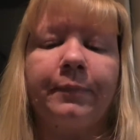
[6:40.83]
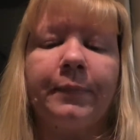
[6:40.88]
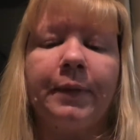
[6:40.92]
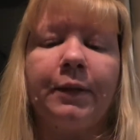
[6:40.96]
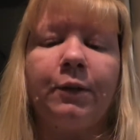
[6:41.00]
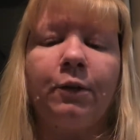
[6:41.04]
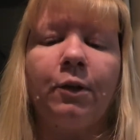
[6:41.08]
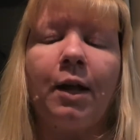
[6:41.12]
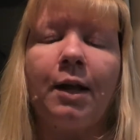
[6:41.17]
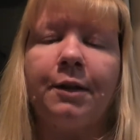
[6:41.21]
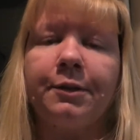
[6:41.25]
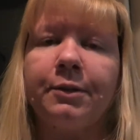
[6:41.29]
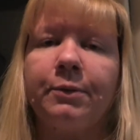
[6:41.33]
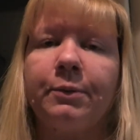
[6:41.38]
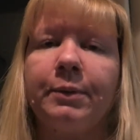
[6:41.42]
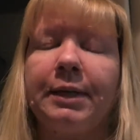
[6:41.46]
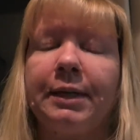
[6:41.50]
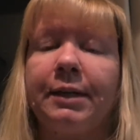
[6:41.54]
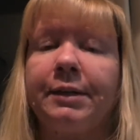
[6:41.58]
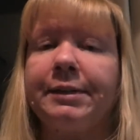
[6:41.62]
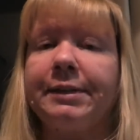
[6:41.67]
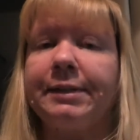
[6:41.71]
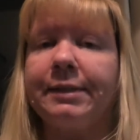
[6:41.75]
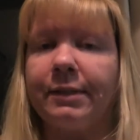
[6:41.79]
You'll also get
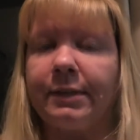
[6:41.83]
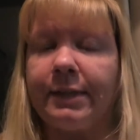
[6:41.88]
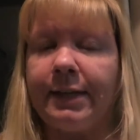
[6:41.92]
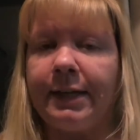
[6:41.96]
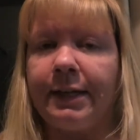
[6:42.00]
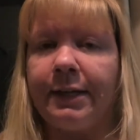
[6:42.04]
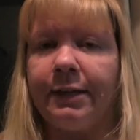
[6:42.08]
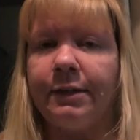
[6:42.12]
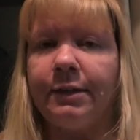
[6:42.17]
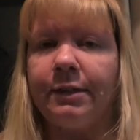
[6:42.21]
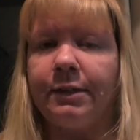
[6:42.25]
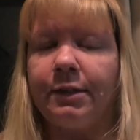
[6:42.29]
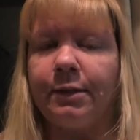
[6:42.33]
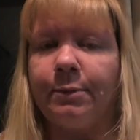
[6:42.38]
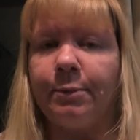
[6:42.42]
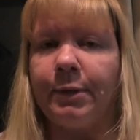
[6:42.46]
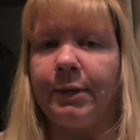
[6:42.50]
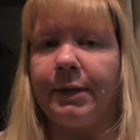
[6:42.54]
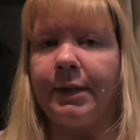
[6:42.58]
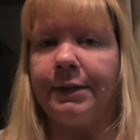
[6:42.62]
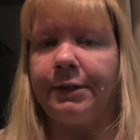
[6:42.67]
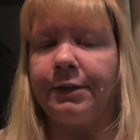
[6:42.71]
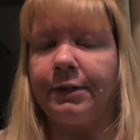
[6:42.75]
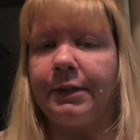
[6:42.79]
a sling to
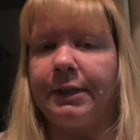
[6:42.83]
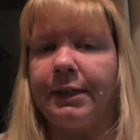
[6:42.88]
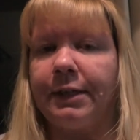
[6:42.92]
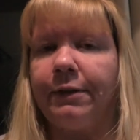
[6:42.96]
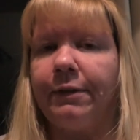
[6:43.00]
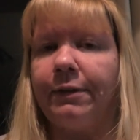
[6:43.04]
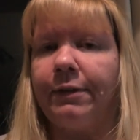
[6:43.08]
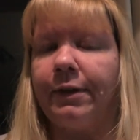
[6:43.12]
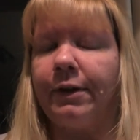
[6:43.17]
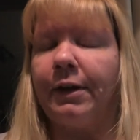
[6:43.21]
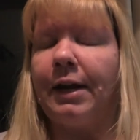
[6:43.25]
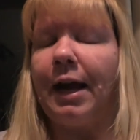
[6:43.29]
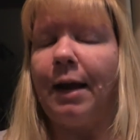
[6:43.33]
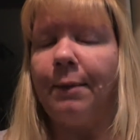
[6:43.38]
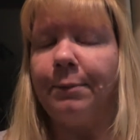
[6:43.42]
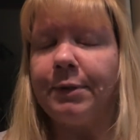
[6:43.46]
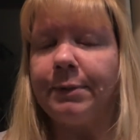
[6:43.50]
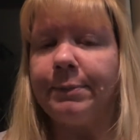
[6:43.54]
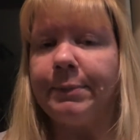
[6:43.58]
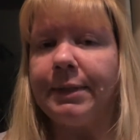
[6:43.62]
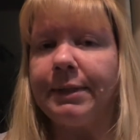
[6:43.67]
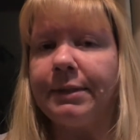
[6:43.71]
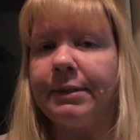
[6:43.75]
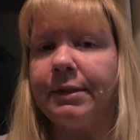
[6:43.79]
put underneath their
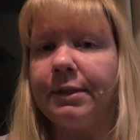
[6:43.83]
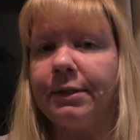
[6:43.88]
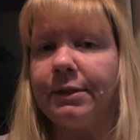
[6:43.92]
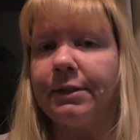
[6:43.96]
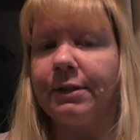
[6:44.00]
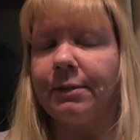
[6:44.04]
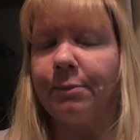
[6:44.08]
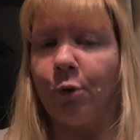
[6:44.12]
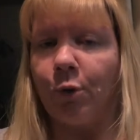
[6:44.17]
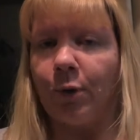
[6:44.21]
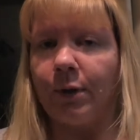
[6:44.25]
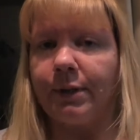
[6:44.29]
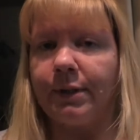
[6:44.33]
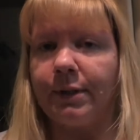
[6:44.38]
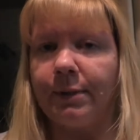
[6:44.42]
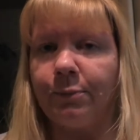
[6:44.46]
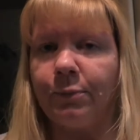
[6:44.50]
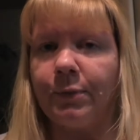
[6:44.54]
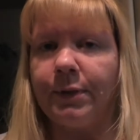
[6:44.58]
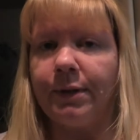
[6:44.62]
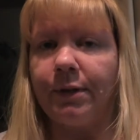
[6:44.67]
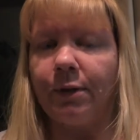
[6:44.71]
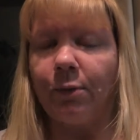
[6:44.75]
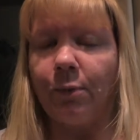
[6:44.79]
abdomen to support them
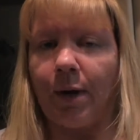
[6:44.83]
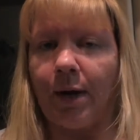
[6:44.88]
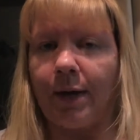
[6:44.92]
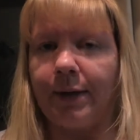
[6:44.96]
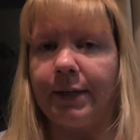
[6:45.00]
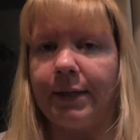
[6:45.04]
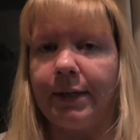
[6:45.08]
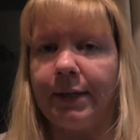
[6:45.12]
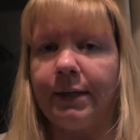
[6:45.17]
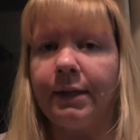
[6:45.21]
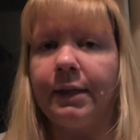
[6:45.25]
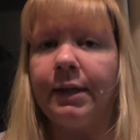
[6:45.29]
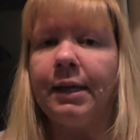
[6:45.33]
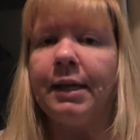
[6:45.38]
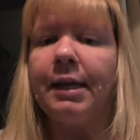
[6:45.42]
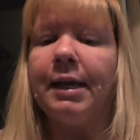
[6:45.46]
when they're walking.